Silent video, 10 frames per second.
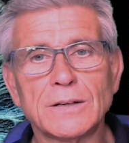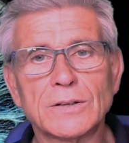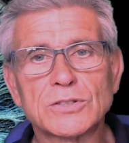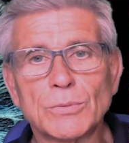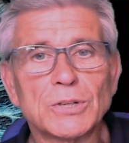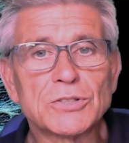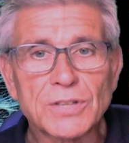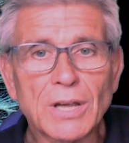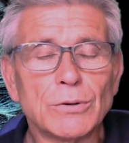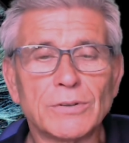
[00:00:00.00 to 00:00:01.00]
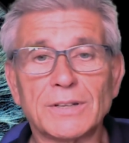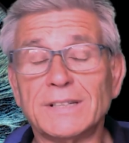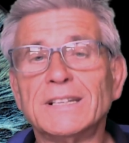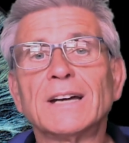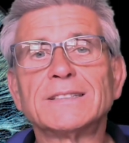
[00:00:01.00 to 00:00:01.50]
So much so that
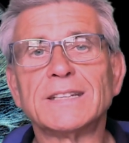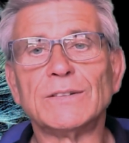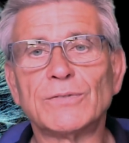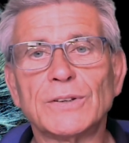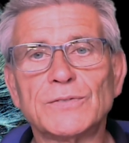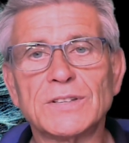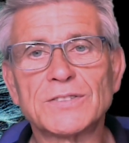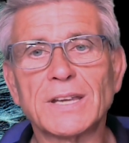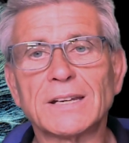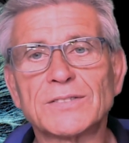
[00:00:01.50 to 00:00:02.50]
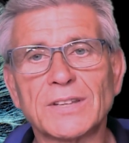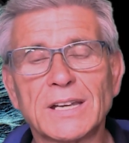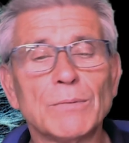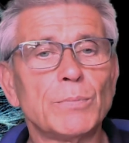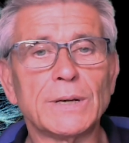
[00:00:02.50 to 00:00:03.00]
in 1956 the
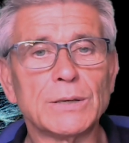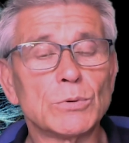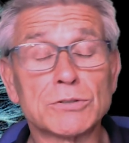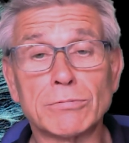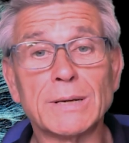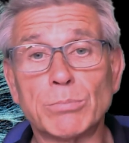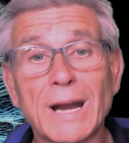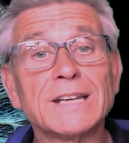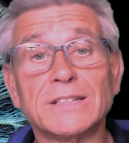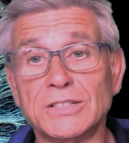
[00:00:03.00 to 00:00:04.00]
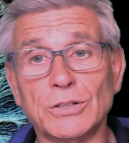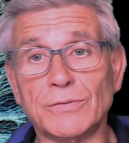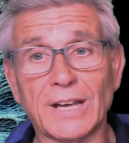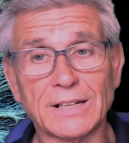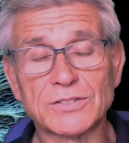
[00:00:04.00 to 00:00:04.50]
company was rebranded
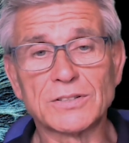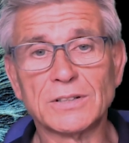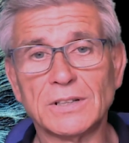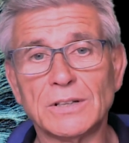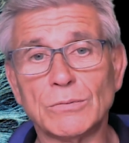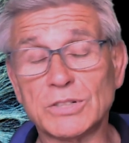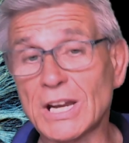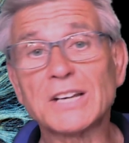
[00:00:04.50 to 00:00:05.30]
UVEX, which